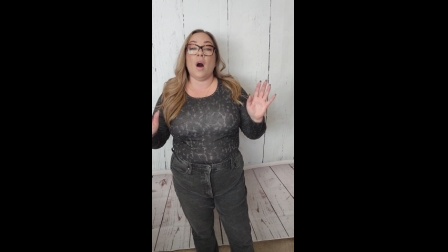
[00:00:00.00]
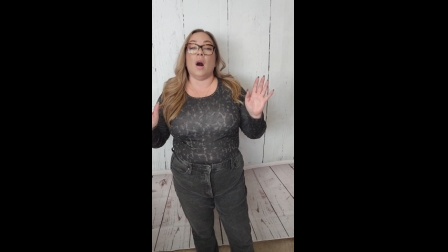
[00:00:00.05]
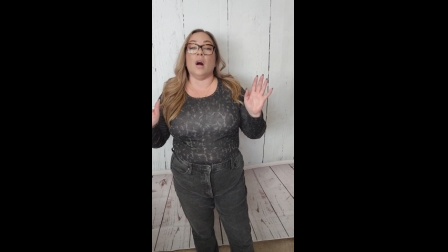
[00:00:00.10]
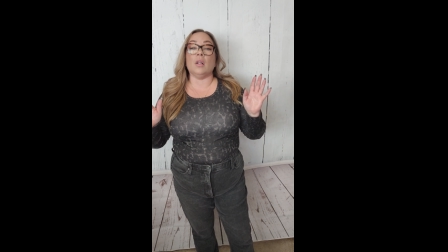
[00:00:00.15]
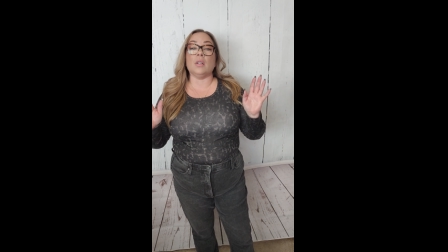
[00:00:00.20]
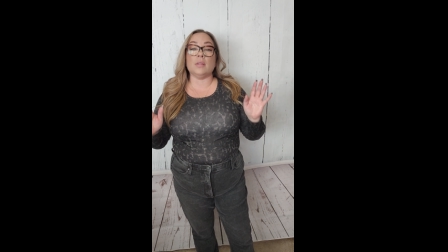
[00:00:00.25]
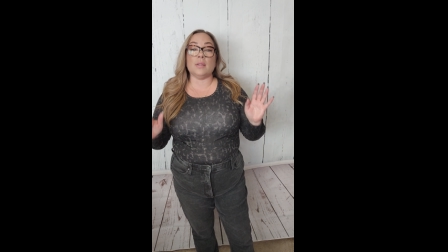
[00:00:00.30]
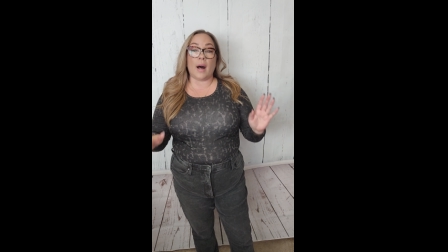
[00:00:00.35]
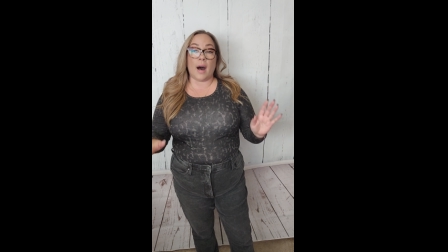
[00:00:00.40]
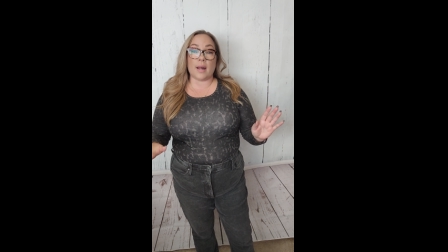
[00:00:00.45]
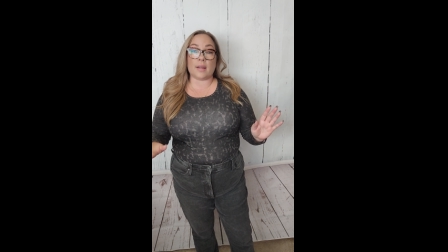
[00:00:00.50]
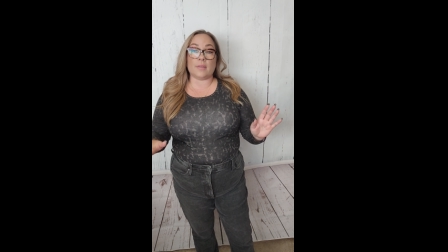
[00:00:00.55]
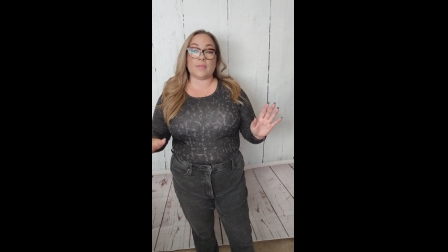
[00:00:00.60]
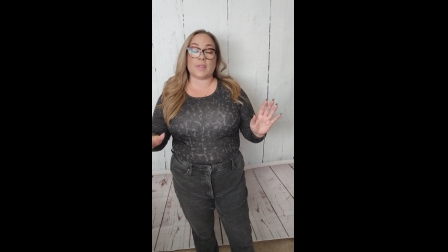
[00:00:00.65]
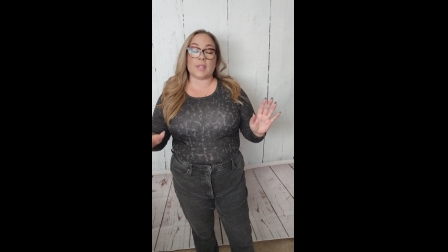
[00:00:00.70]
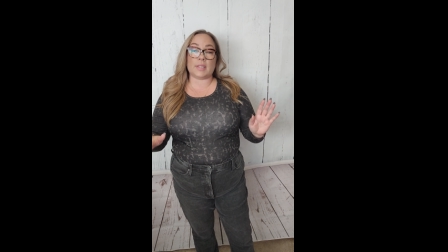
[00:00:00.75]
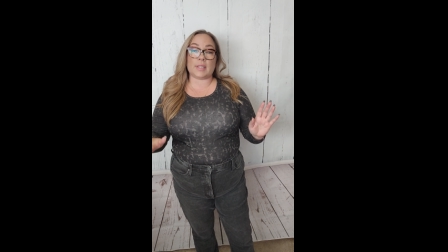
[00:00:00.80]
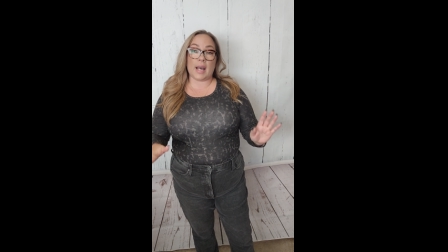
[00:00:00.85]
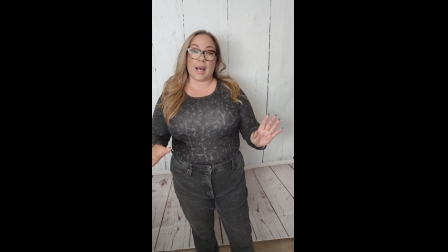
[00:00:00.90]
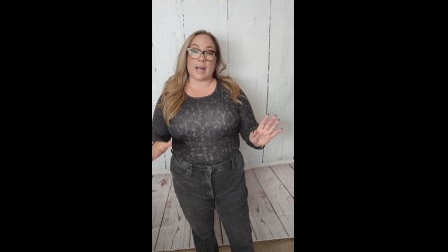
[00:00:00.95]
A lot of
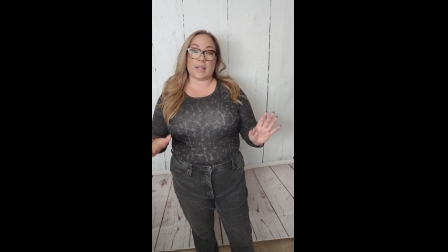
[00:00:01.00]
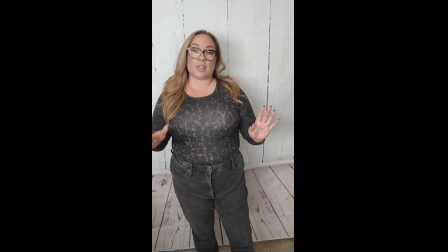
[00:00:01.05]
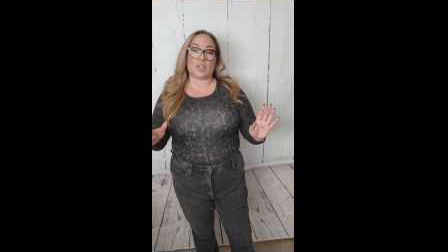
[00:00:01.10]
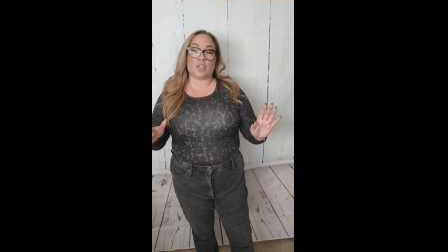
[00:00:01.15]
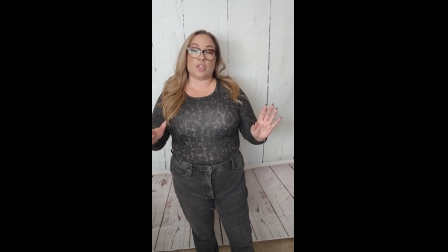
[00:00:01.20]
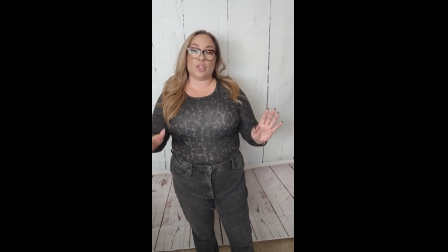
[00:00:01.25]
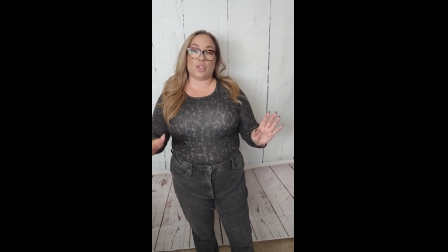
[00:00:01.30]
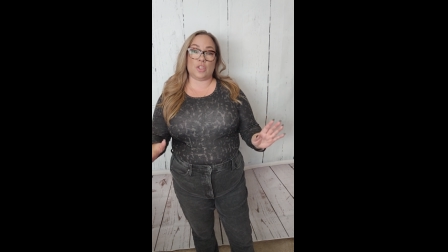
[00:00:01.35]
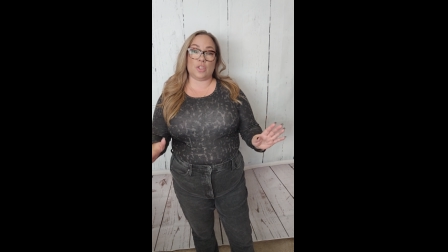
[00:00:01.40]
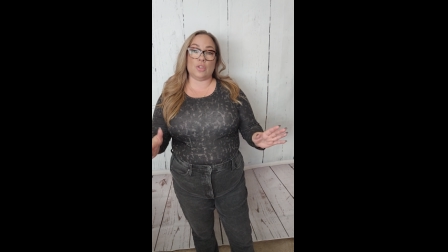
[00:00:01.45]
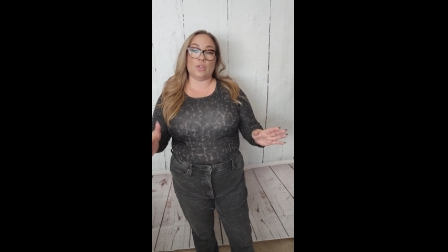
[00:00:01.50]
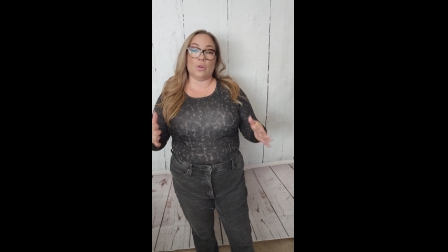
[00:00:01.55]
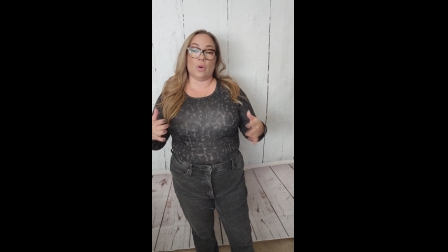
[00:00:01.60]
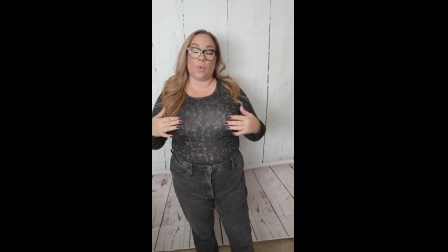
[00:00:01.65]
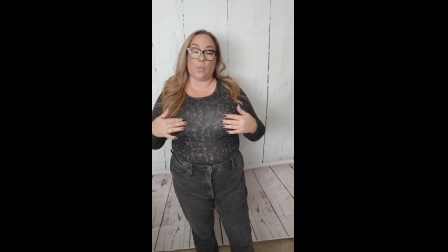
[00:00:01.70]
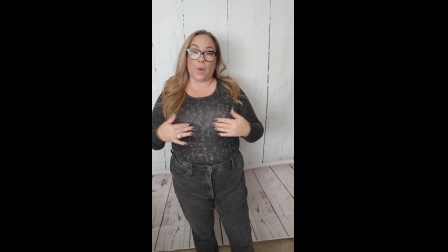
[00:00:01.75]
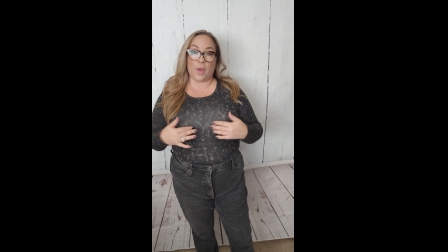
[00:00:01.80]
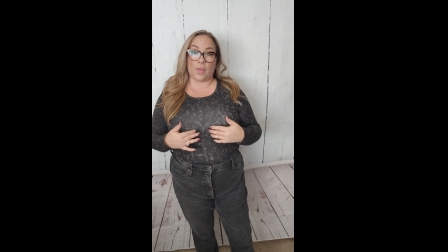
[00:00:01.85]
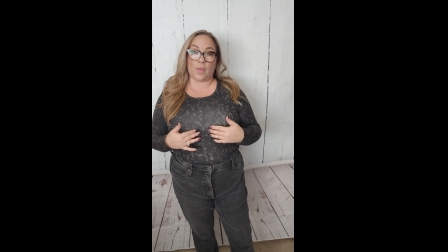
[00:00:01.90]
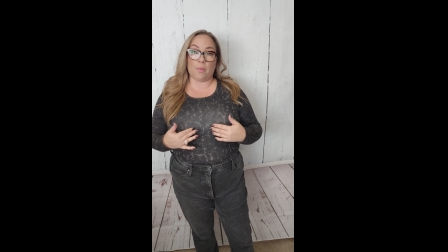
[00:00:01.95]
this has to do
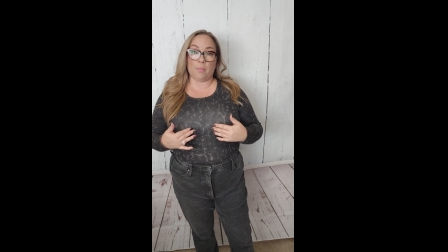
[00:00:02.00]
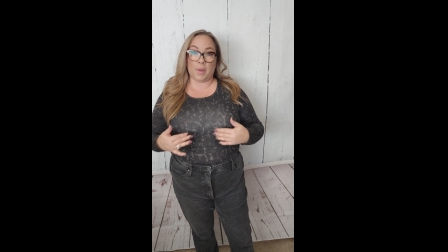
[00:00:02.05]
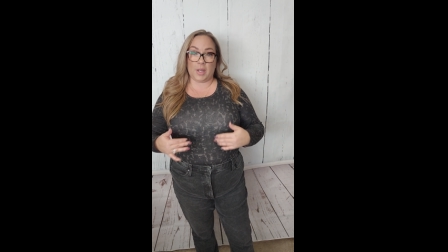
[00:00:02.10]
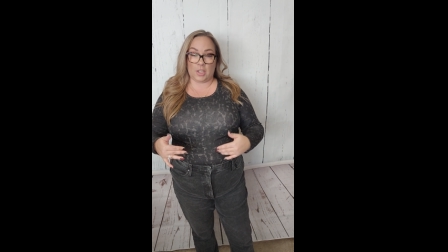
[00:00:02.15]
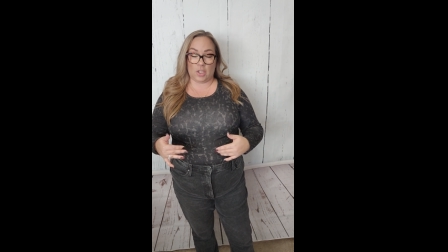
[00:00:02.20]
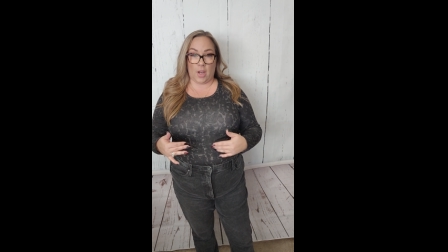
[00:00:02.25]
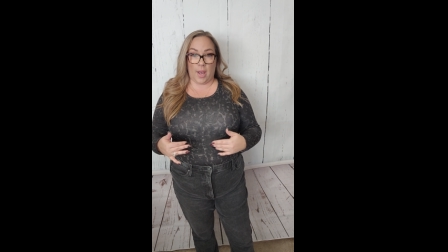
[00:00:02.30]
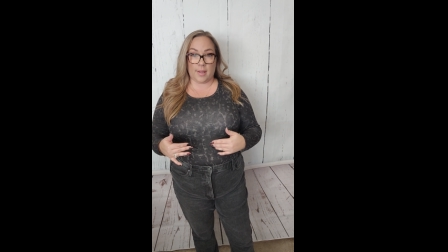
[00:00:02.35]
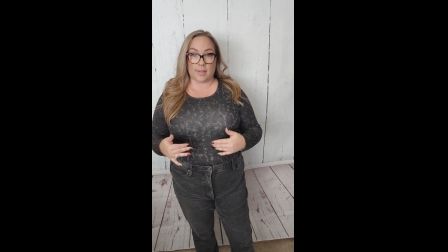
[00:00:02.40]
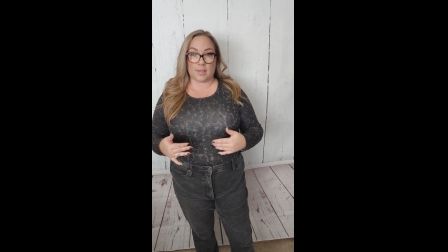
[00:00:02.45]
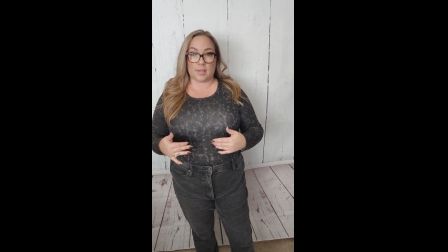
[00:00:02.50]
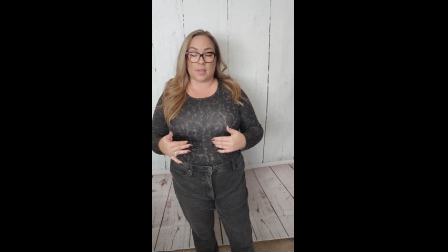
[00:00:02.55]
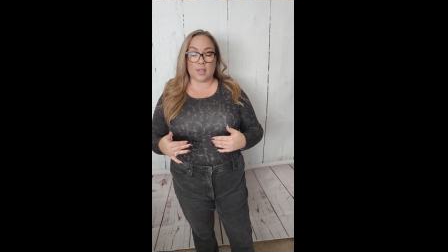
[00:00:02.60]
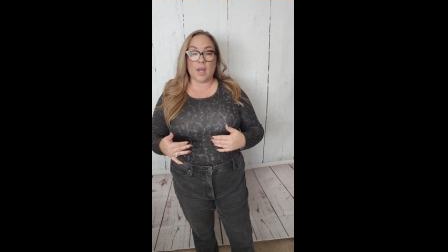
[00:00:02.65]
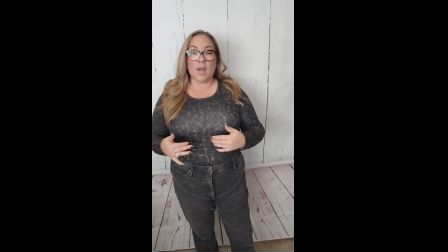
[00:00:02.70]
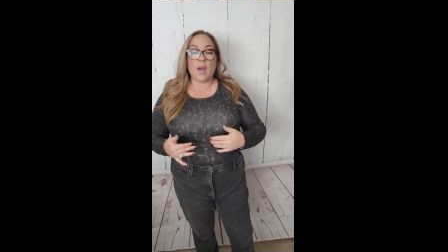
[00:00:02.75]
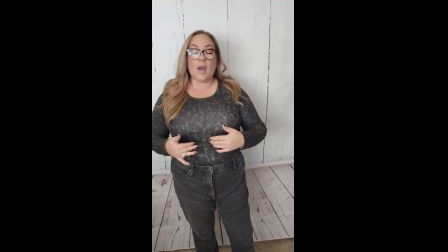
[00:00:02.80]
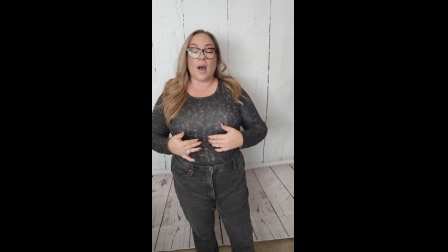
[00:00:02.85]
with my chest.